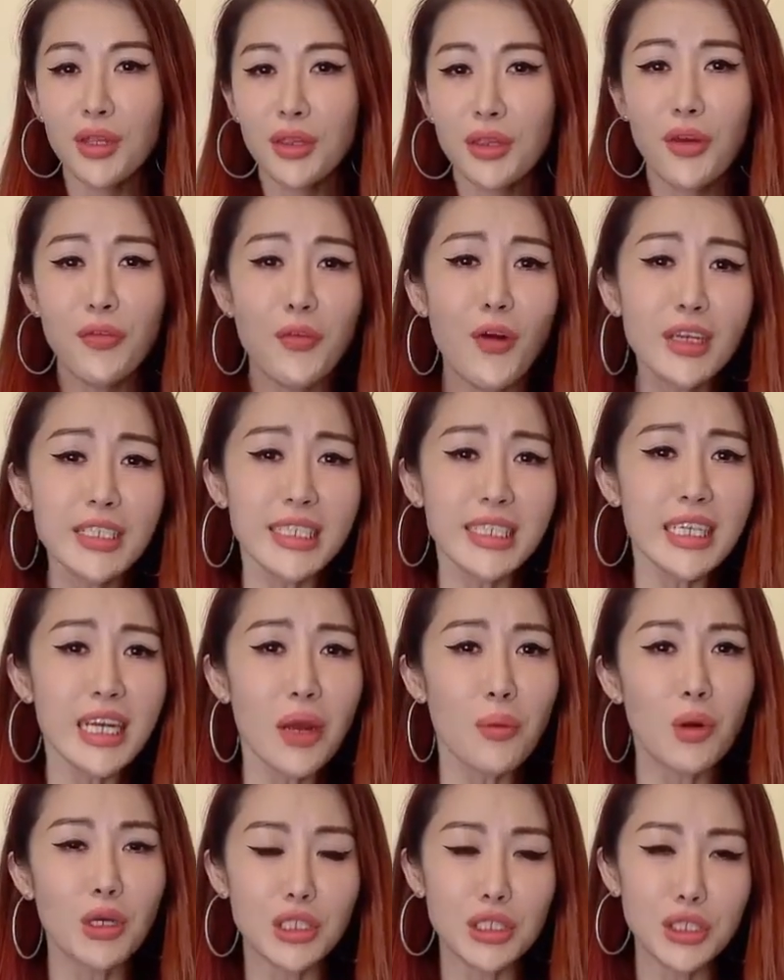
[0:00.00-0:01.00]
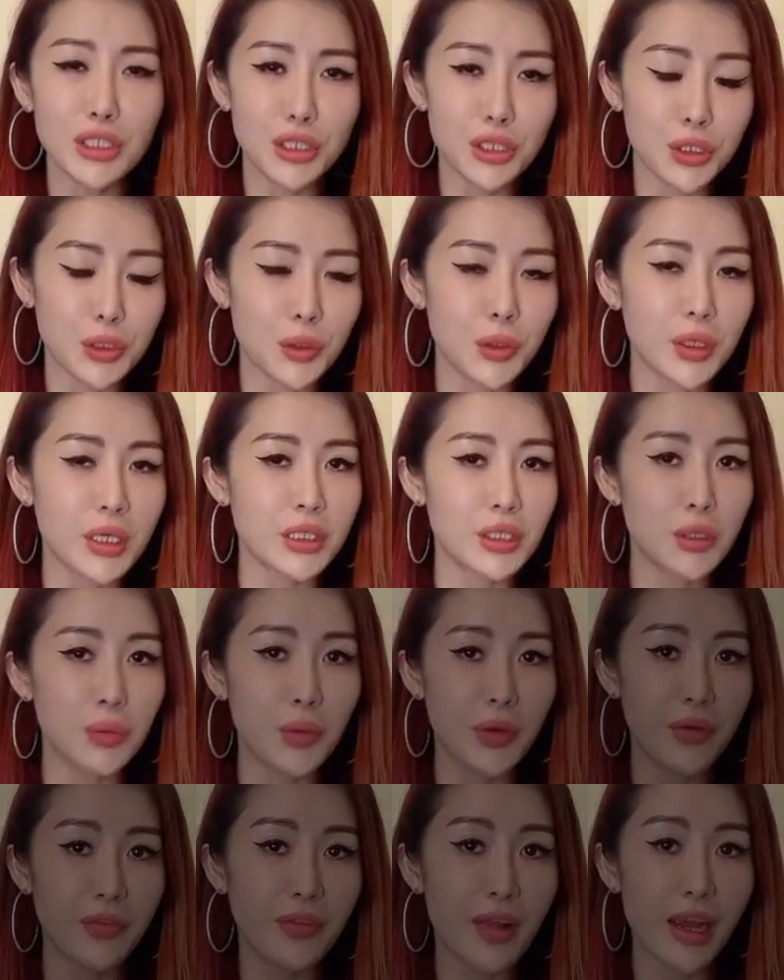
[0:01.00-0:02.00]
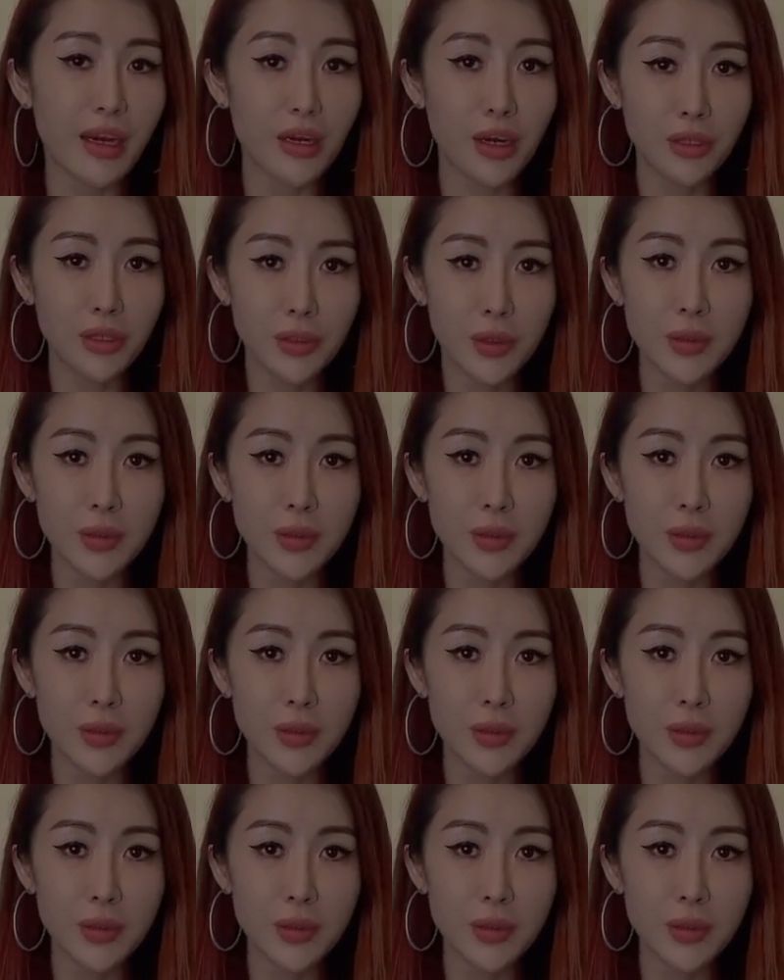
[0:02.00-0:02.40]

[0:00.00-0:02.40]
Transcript: The first thing I want you to do is to reflect on